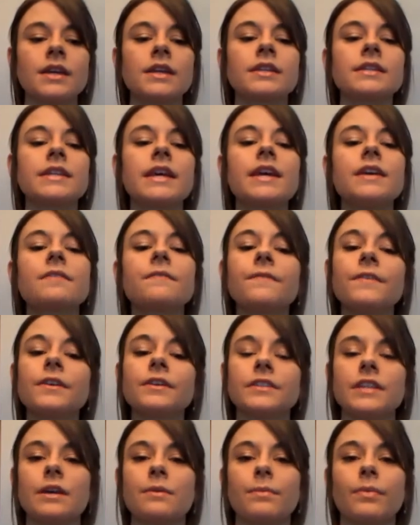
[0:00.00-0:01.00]
Take, for
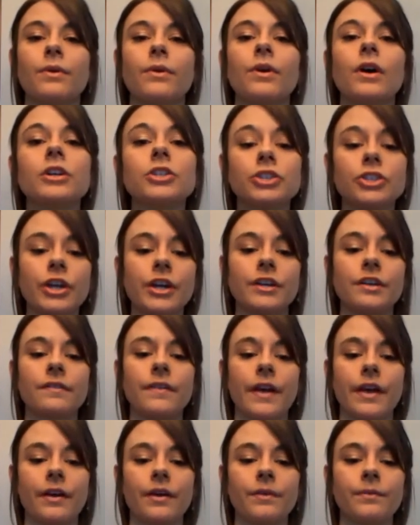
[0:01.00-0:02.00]
example, a strand of
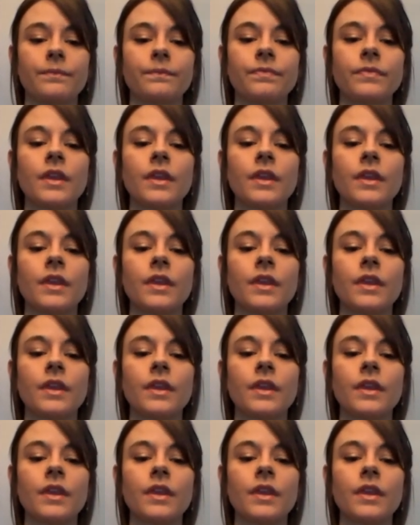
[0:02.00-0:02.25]
hair.